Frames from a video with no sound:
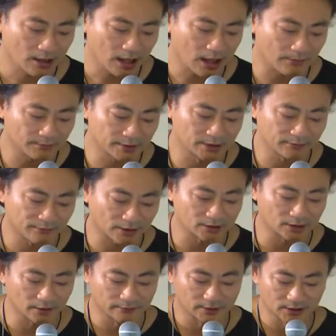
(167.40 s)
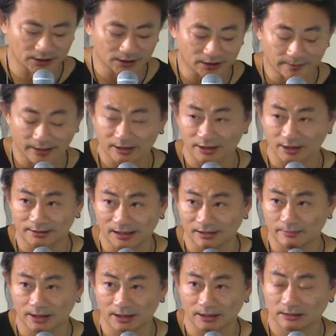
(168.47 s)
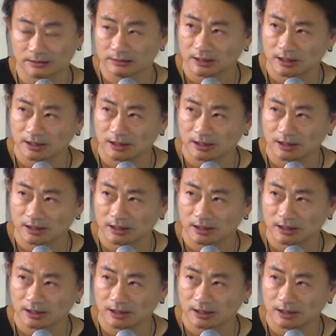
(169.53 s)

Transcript: I'm the founder of the Indie Media Taipei.